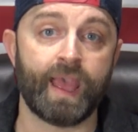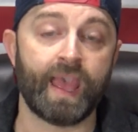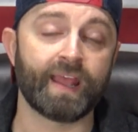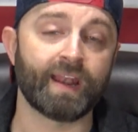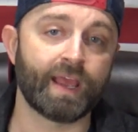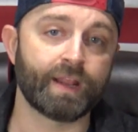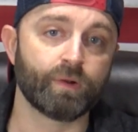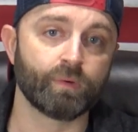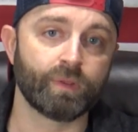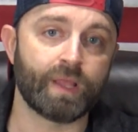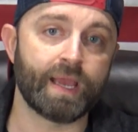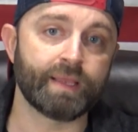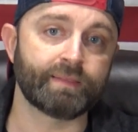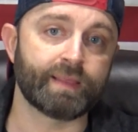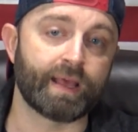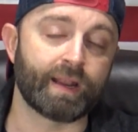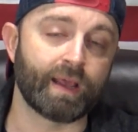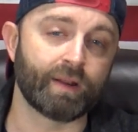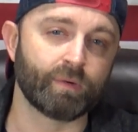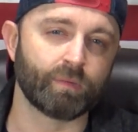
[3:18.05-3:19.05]
And I don't like
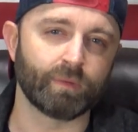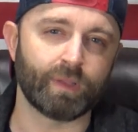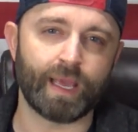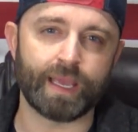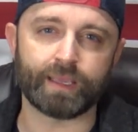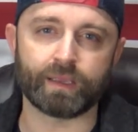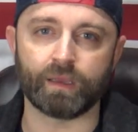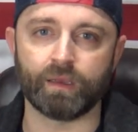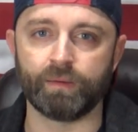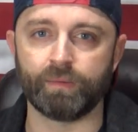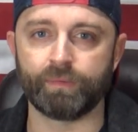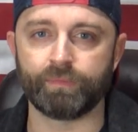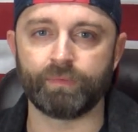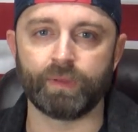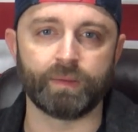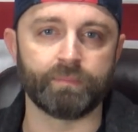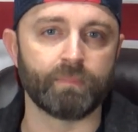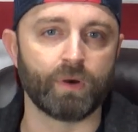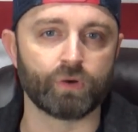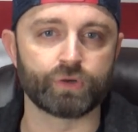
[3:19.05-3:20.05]
that. I don't like
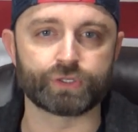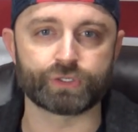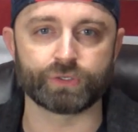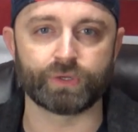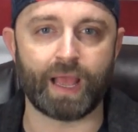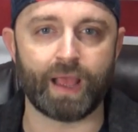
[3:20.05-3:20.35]
emotion.